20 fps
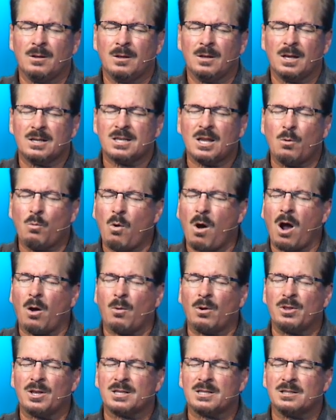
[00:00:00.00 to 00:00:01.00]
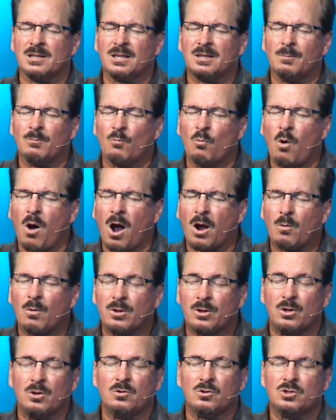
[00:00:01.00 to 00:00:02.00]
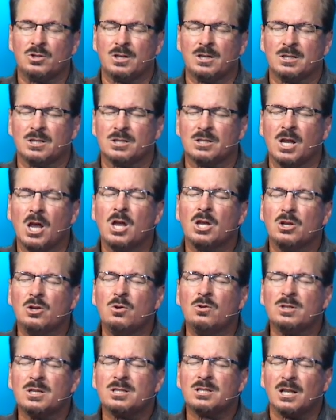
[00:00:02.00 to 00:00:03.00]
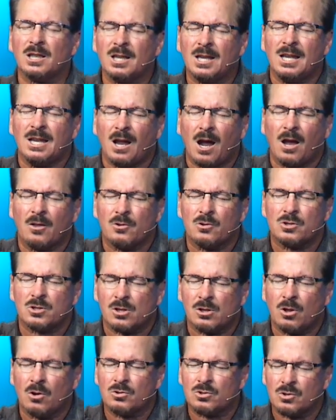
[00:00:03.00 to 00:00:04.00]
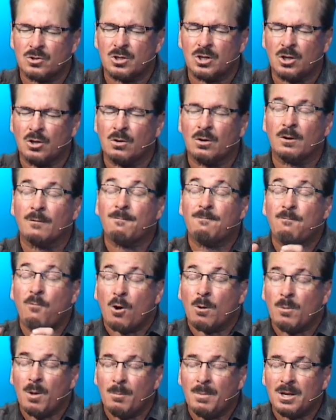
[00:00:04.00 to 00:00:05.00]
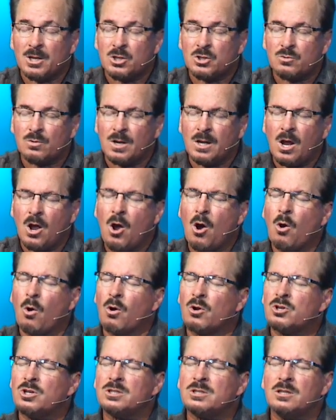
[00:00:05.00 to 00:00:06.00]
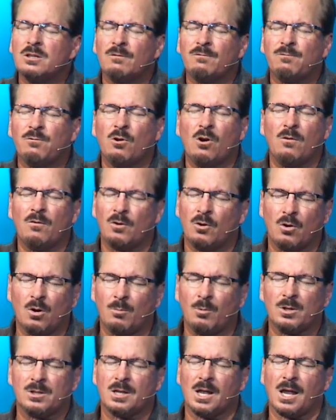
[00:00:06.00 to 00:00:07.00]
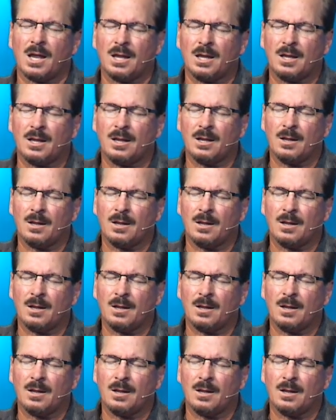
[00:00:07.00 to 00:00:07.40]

As they walk with us, let them walk with you, Jesus. Use us to lead others closer to you in a formal ministry or just in the flow of a normal day.